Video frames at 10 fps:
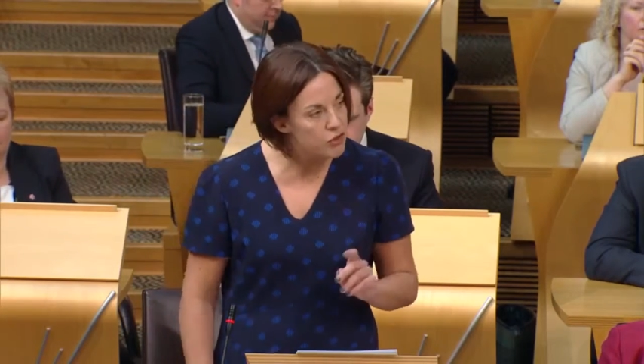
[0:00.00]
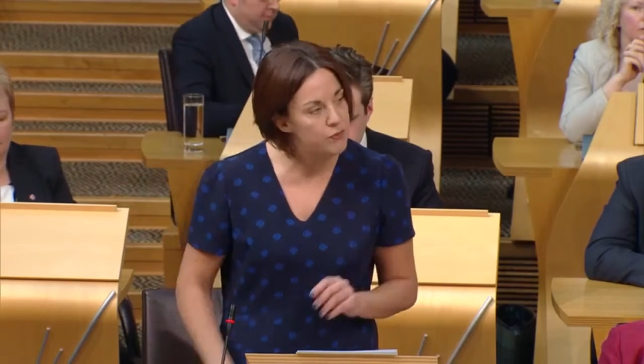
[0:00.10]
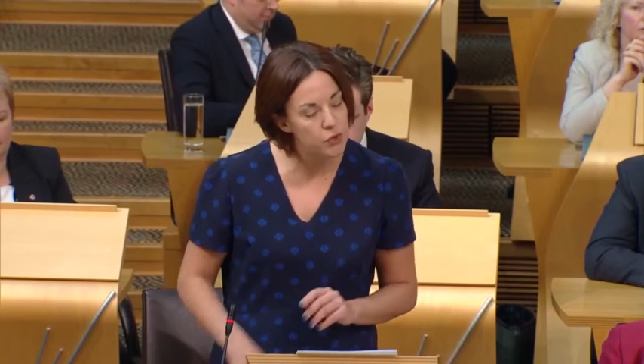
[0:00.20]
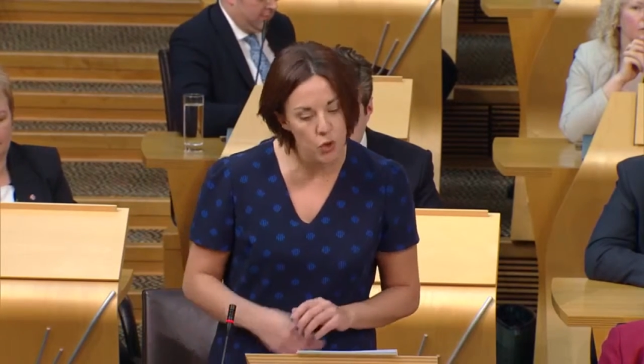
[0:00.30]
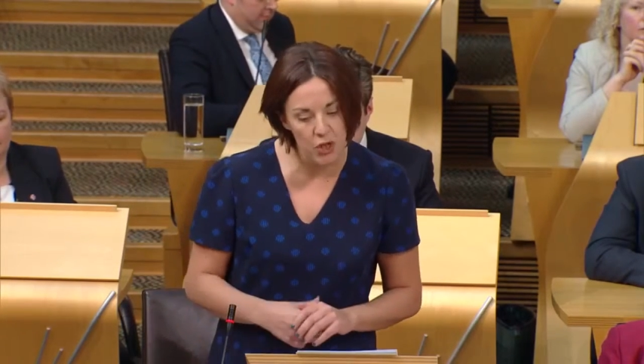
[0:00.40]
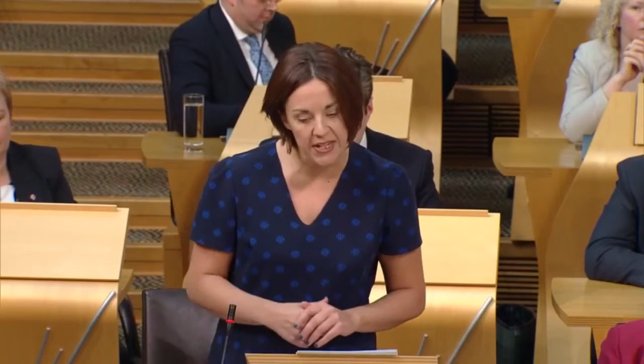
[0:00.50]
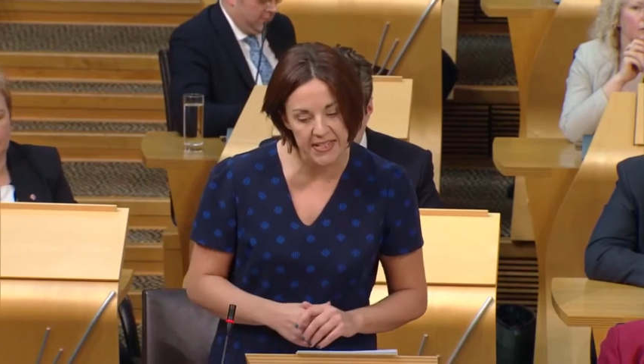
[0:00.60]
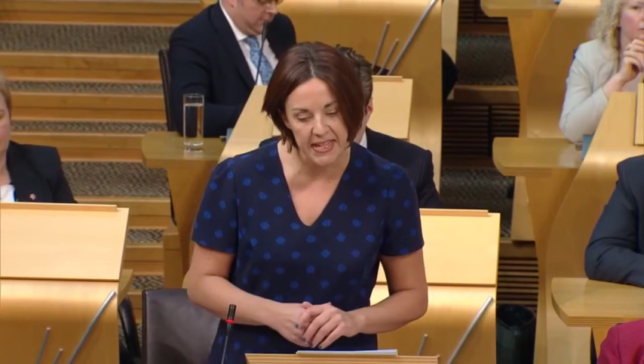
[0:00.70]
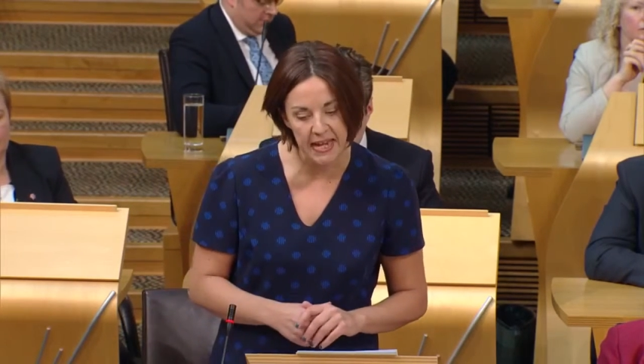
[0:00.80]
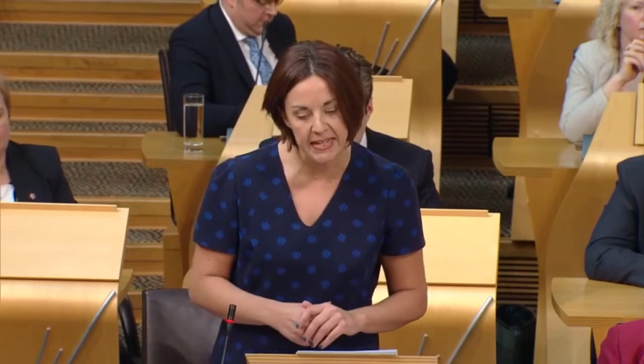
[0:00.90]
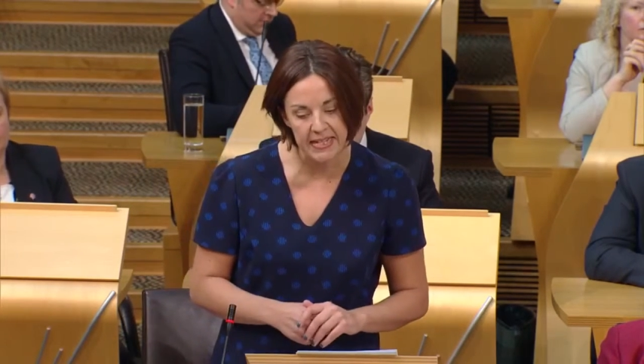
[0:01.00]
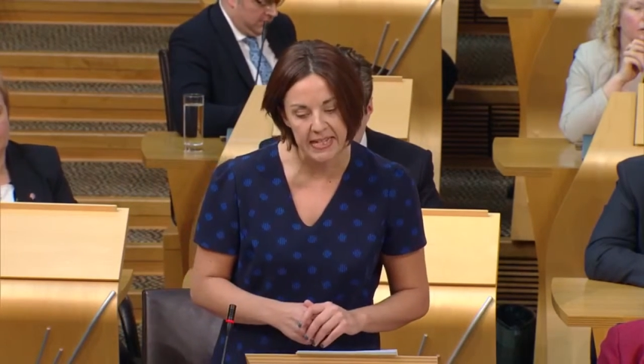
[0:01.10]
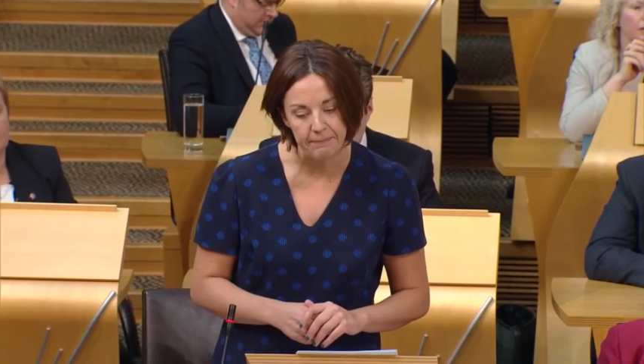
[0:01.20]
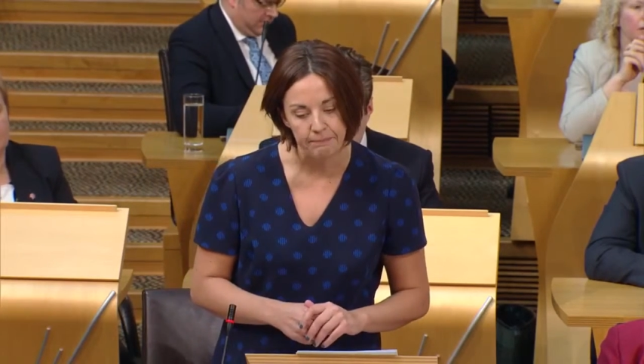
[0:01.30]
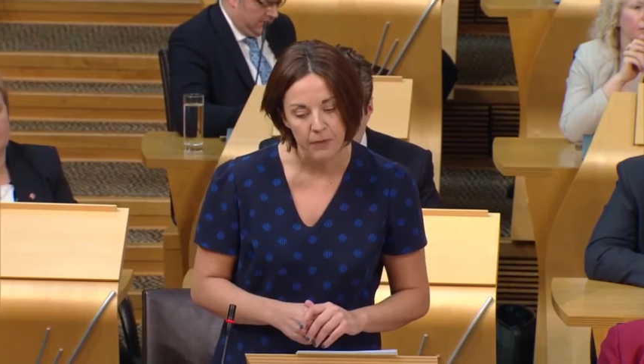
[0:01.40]
of Tory austerity,
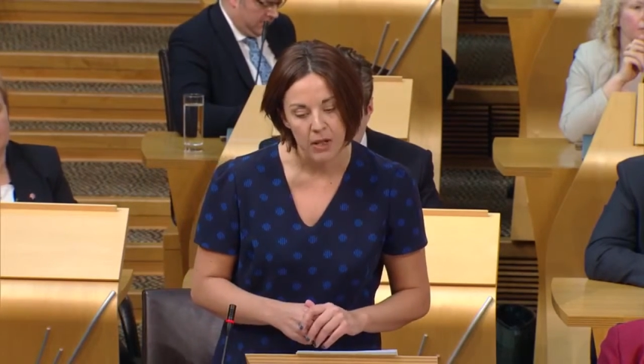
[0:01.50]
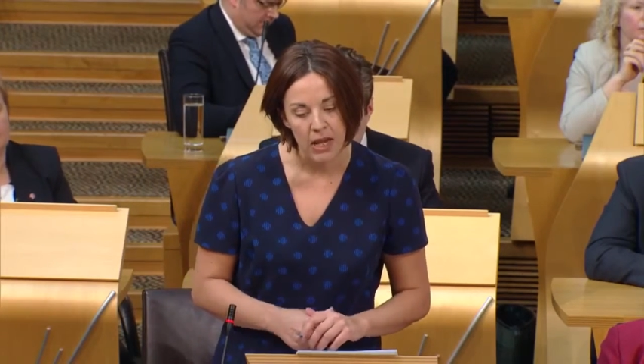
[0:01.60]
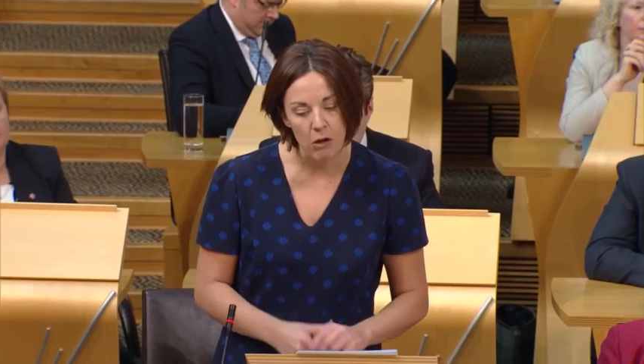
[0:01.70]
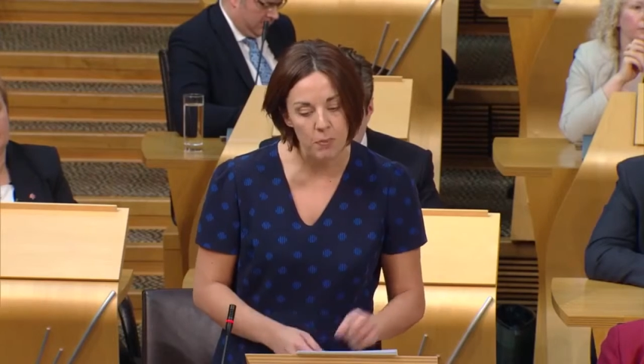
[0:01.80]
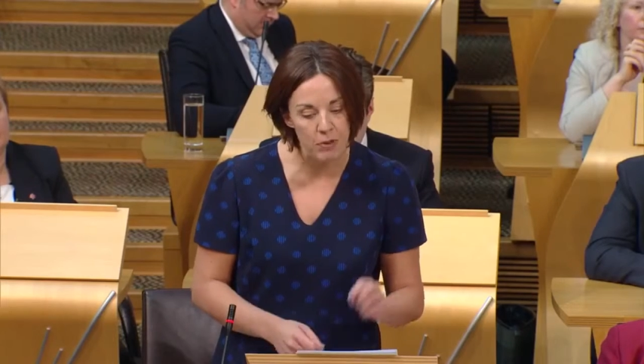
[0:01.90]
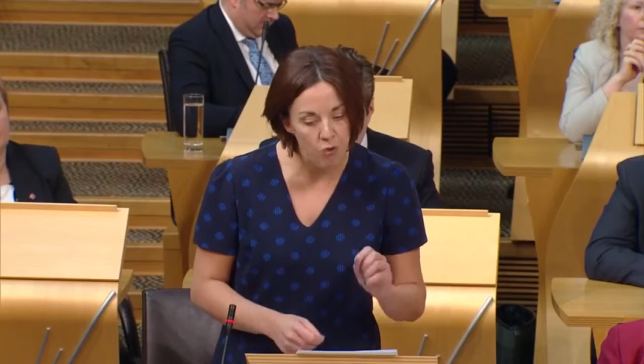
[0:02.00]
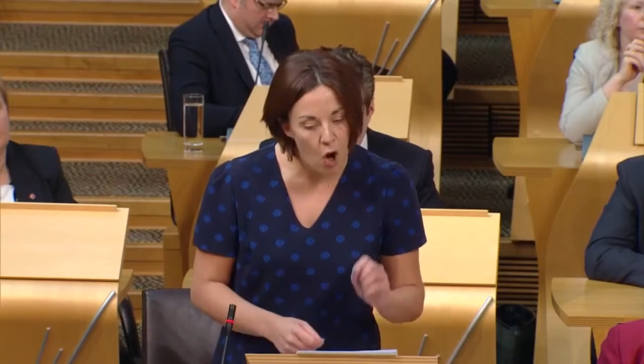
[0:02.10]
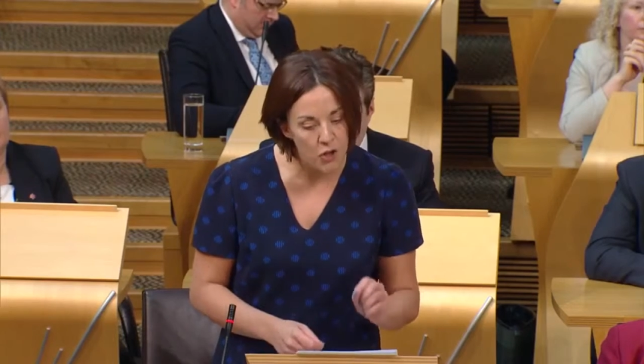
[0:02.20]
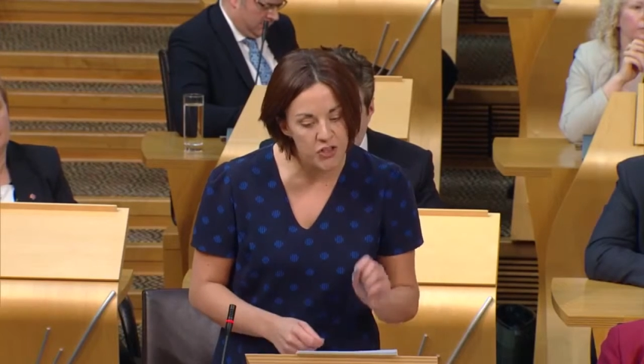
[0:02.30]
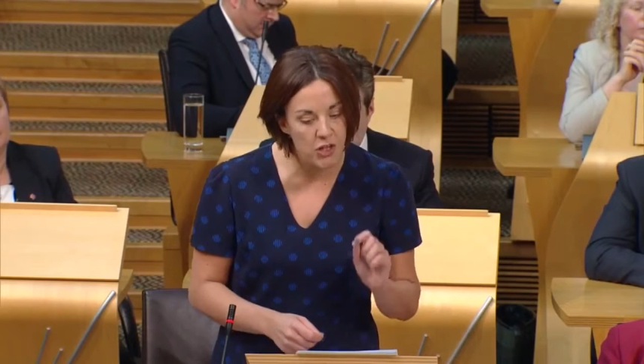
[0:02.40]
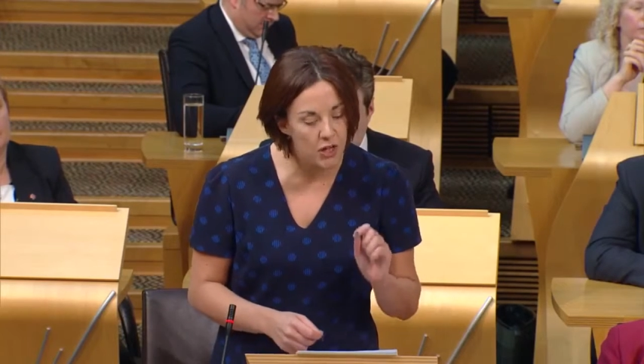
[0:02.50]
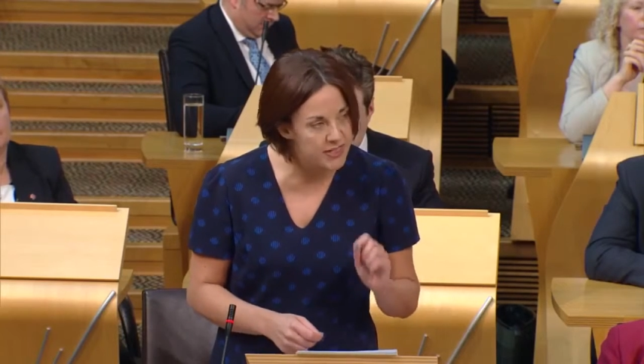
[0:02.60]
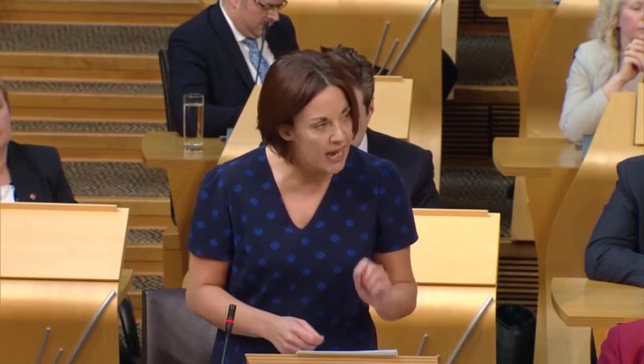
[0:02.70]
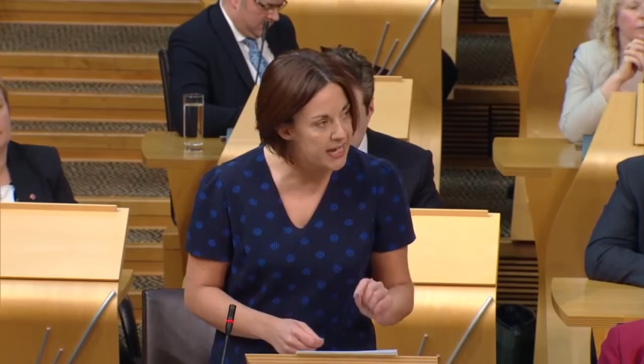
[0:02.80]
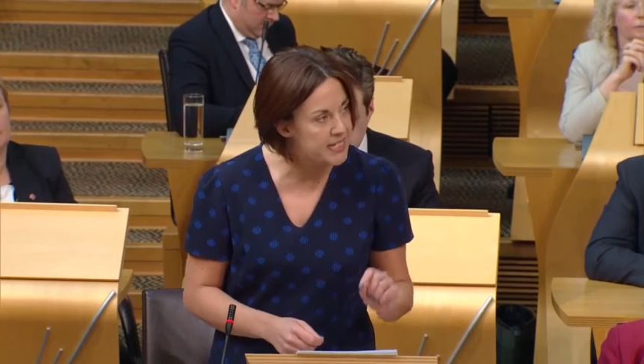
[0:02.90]
it would be wrong to cut
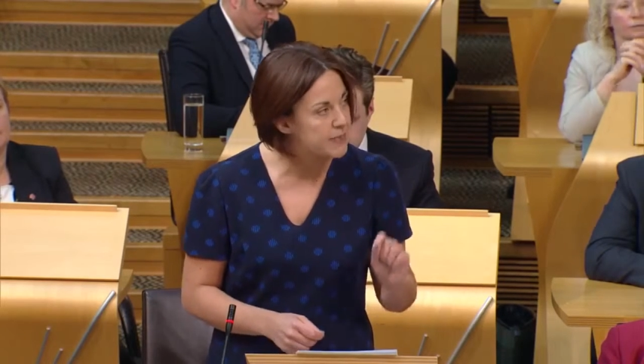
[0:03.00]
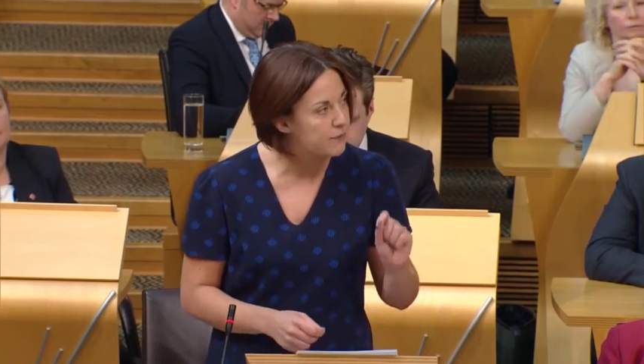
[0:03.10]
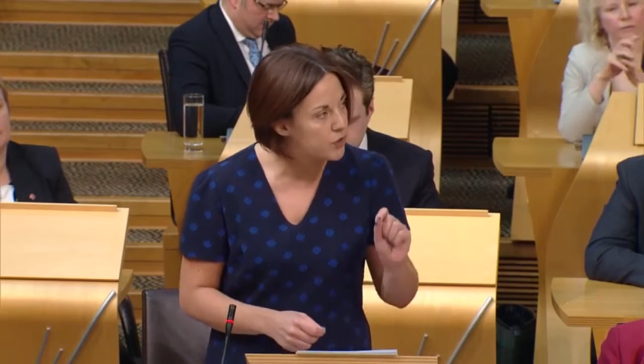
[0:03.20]
taxes for the